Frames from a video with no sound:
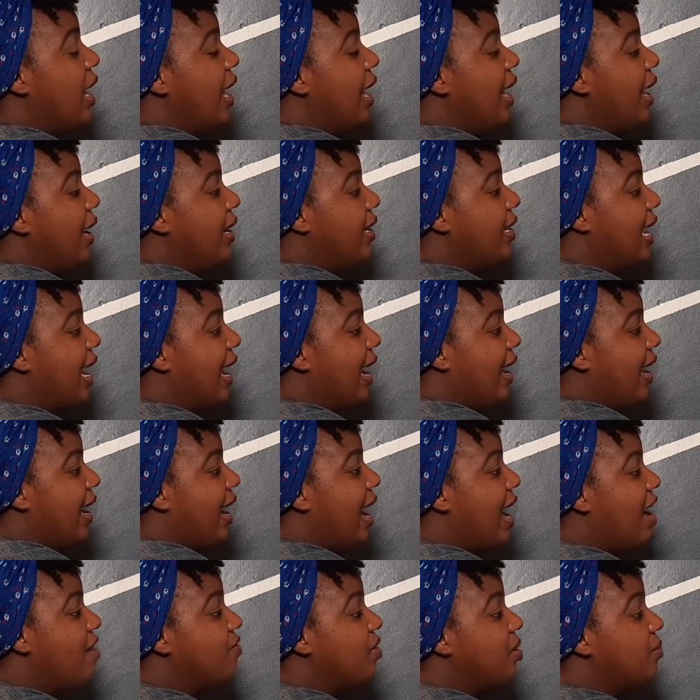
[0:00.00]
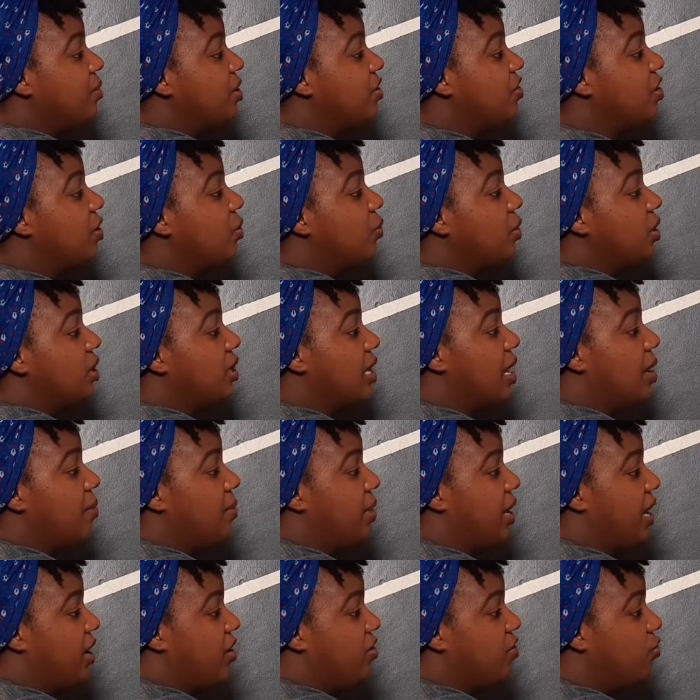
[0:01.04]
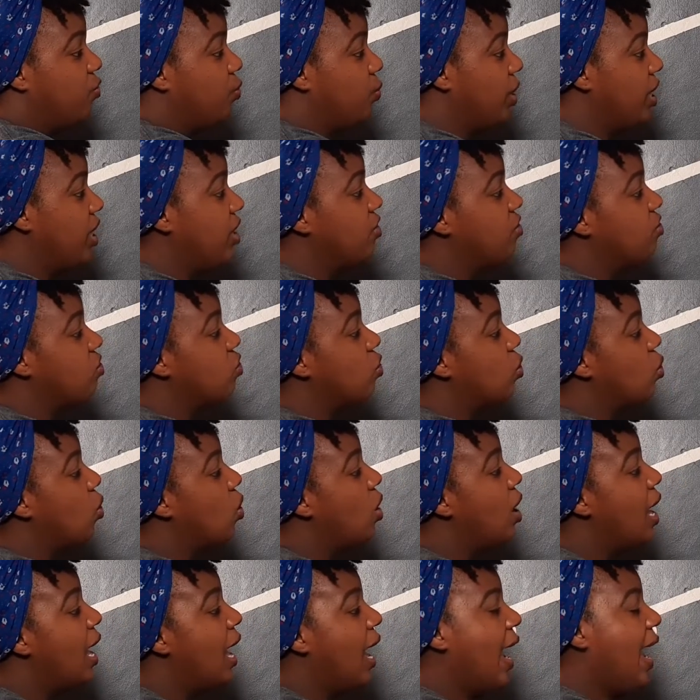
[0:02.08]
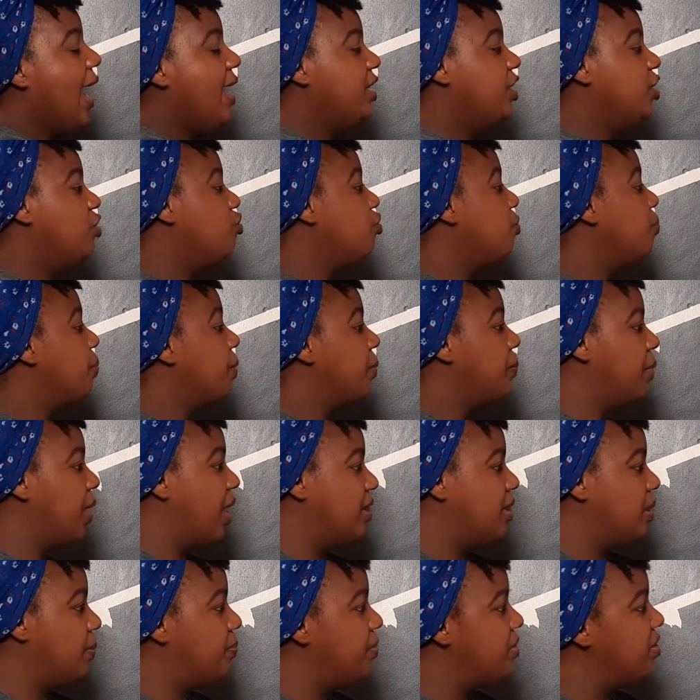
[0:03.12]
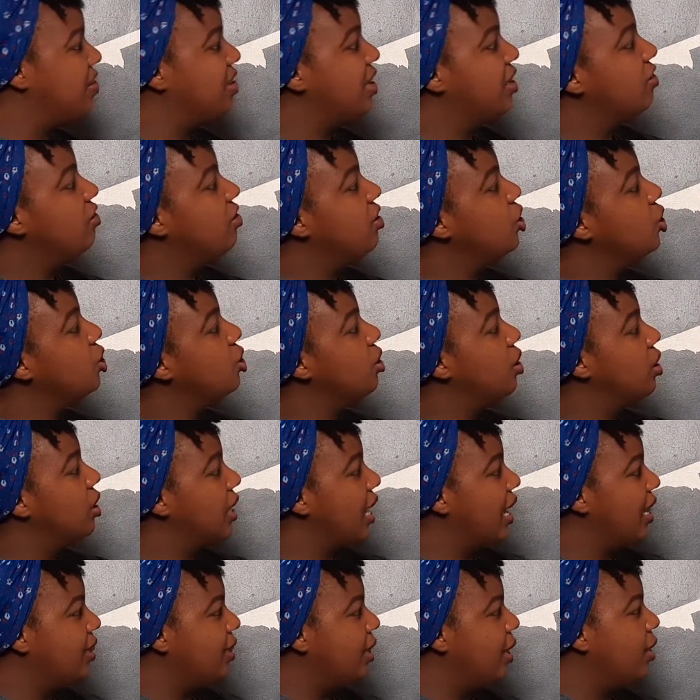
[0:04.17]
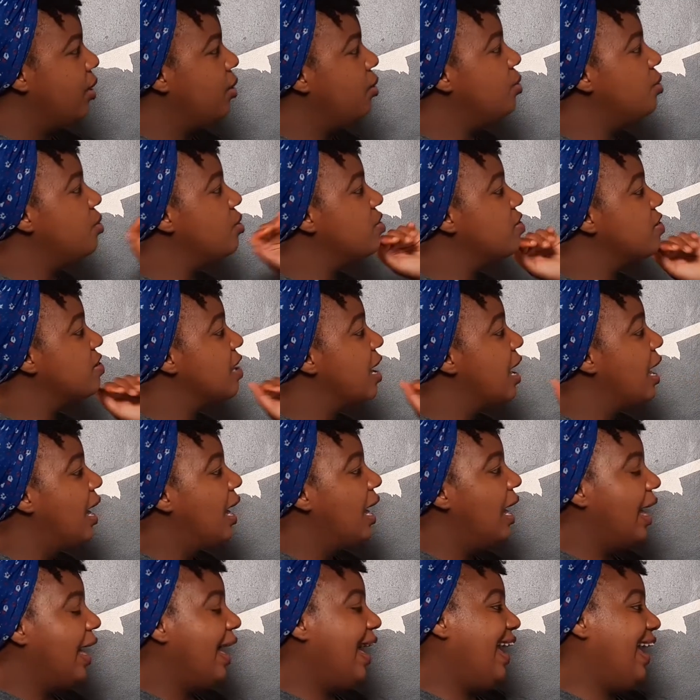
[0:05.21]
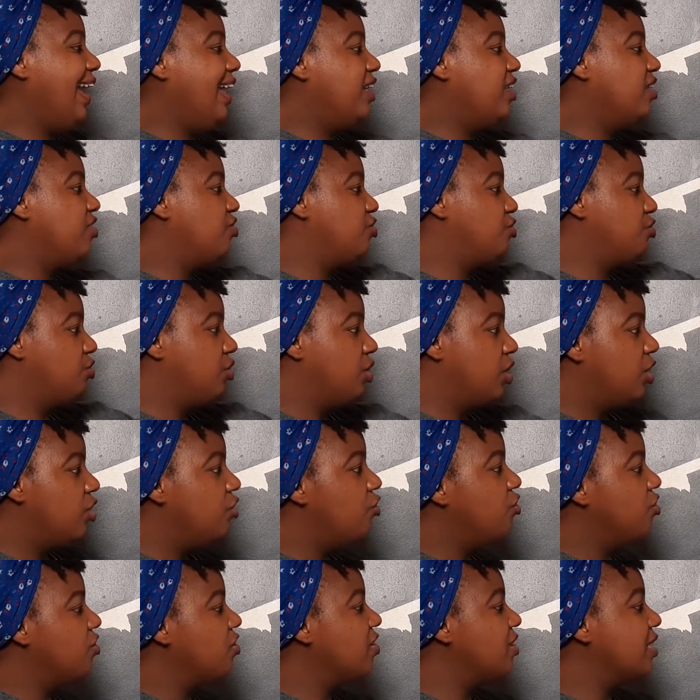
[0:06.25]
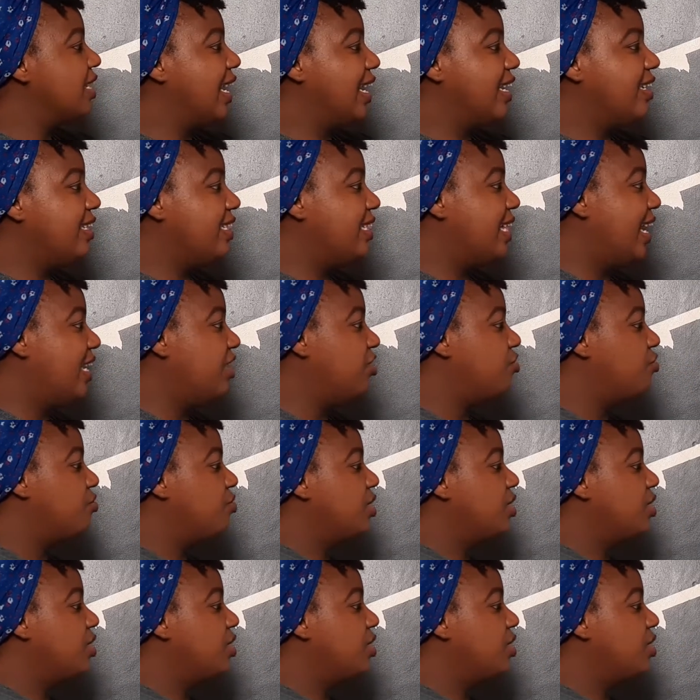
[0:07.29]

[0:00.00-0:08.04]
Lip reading: and I have a meeting with them next week, so I need to prepare the presentation and the notes and just get that